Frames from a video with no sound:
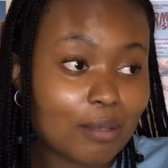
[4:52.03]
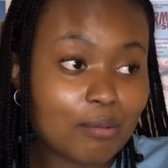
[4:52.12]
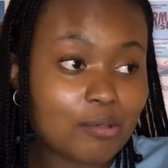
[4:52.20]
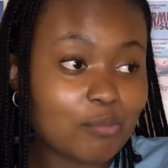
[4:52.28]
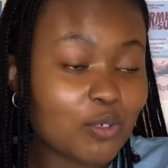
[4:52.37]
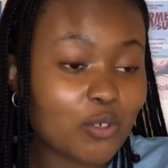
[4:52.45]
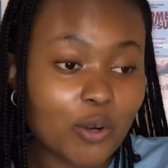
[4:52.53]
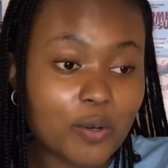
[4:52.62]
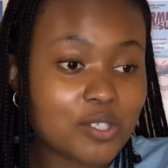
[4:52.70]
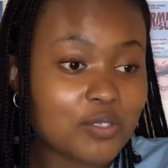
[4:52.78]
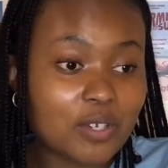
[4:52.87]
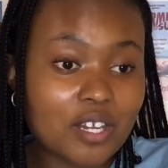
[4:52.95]
we'll grow
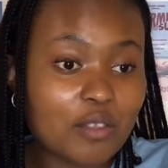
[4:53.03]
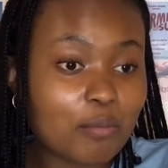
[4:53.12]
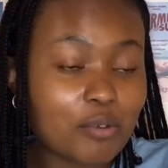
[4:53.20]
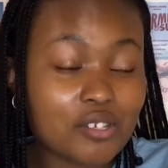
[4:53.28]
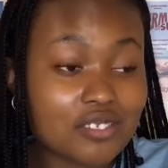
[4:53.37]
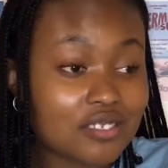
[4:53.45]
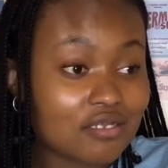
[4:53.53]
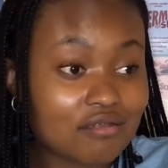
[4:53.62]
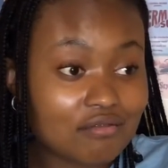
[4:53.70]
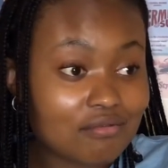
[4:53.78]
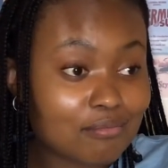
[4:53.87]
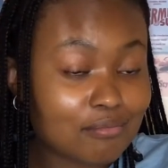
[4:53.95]
into another person.
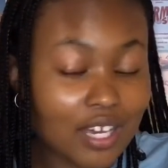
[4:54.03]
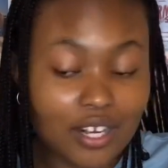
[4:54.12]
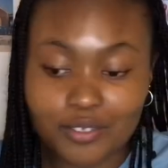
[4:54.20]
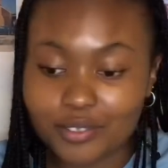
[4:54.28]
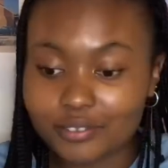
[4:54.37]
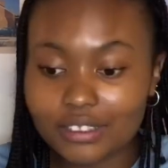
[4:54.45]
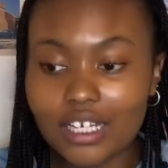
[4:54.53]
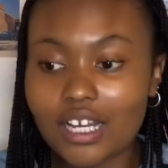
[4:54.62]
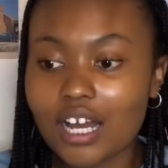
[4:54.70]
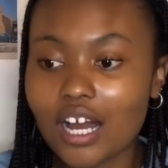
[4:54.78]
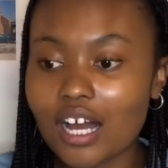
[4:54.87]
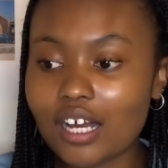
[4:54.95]
I don't know.
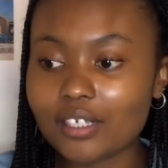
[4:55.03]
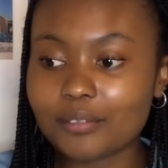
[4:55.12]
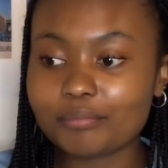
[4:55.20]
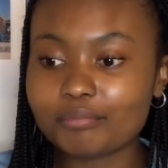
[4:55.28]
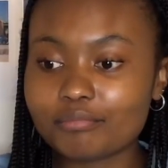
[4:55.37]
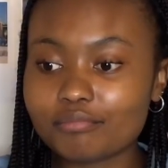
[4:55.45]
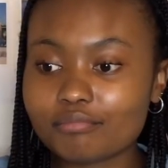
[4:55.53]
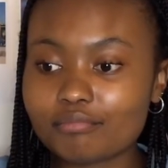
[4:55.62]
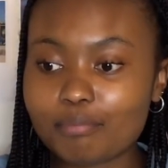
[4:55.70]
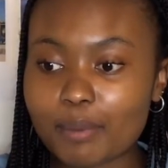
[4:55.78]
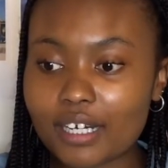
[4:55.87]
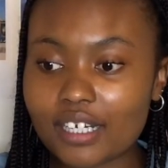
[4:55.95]

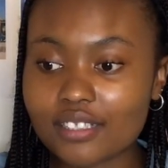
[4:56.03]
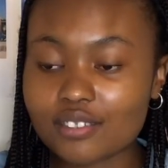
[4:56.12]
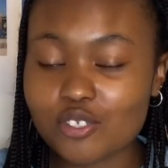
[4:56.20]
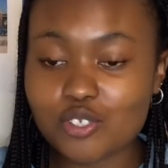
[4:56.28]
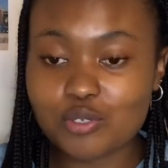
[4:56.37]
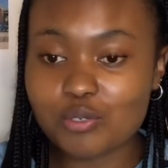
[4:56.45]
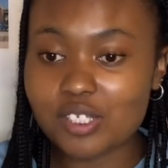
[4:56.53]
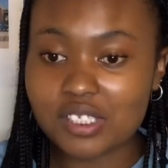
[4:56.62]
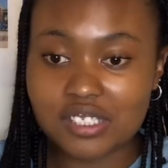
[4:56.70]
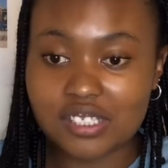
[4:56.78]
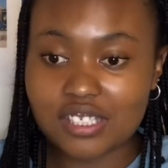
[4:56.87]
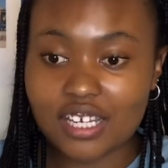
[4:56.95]
But the
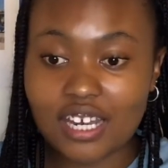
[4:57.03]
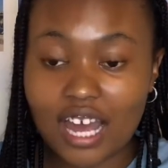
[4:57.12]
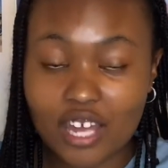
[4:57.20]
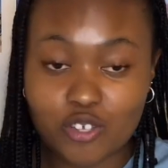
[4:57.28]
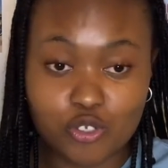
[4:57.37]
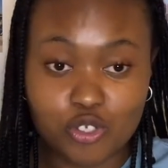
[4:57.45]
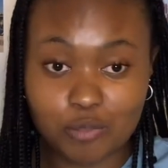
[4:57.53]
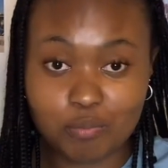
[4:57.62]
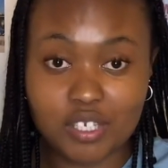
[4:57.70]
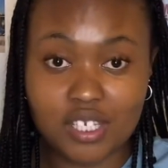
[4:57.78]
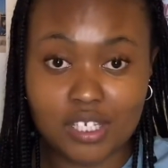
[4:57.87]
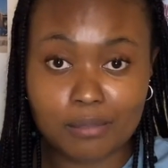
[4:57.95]
student that I used to
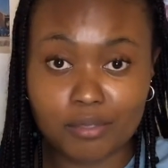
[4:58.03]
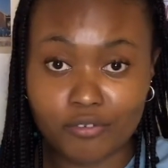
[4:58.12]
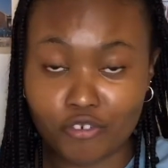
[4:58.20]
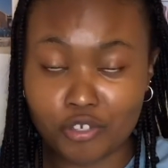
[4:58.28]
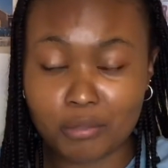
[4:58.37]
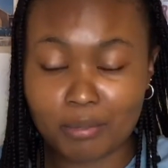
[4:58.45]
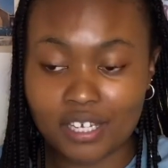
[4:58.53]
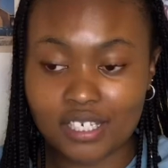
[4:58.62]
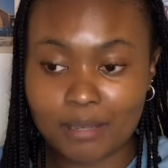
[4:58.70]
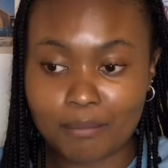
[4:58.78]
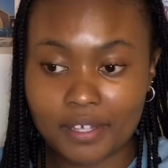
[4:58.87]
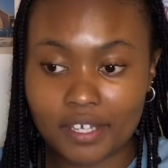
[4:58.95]
be before the
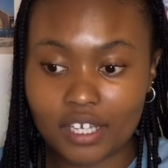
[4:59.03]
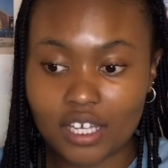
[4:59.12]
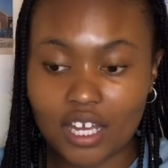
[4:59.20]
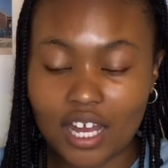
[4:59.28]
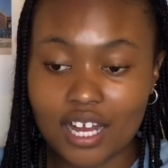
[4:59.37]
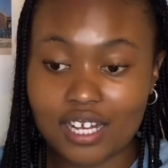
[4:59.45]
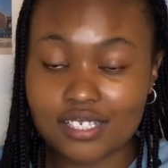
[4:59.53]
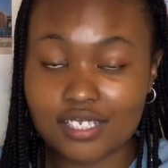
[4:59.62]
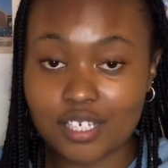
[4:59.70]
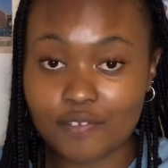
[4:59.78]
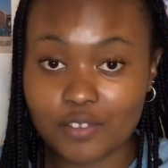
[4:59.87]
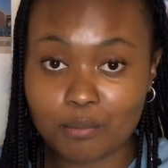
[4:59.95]
pandemic has
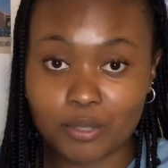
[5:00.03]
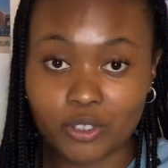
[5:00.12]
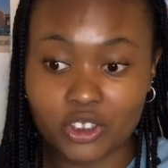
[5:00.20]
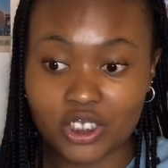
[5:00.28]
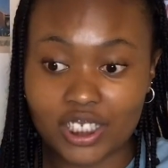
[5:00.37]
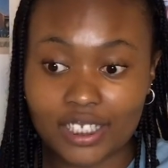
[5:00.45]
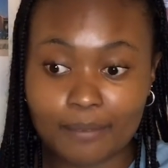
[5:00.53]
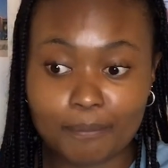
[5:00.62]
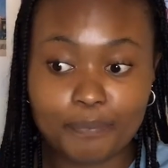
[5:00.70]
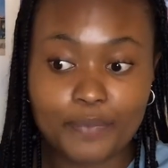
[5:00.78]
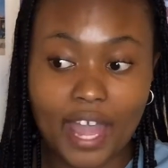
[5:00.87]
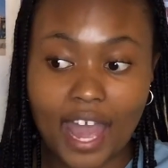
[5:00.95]
left the building,
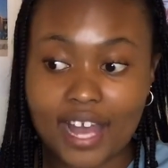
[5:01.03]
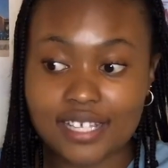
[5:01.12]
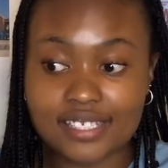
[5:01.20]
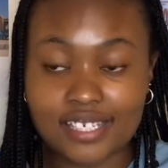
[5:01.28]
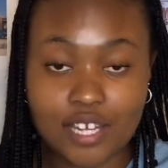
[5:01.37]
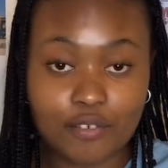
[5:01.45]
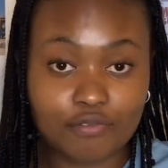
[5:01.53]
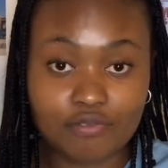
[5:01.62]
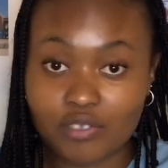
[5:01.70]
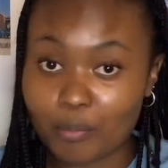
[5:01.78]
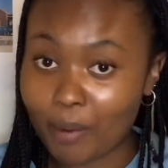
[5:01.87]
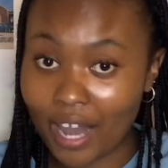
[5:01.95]
has left
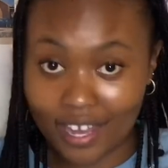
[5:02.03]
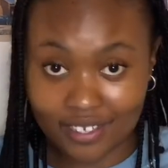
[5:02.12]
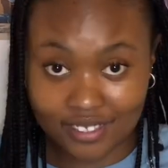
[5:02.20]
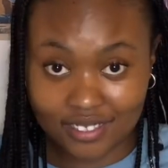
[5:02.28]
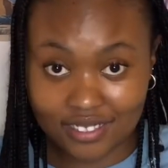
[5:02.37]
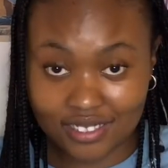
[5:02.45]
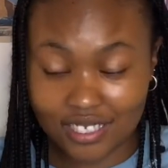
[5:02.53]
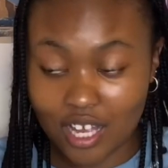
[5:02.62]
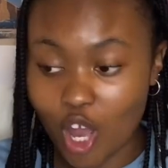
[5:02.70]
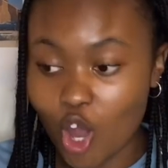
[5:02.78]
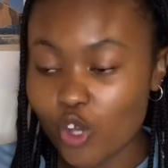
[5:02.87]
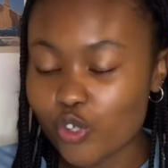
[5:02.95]
the planet.
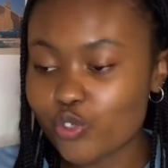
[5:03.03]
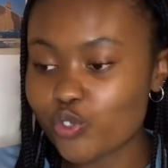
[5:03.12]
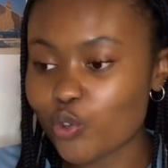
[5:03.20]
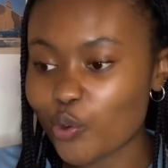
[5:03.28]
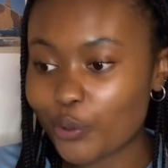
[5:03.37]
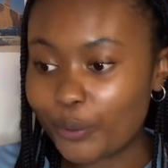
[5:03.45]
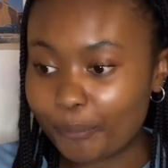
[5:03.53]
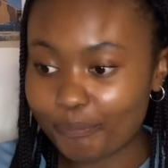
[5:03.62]
So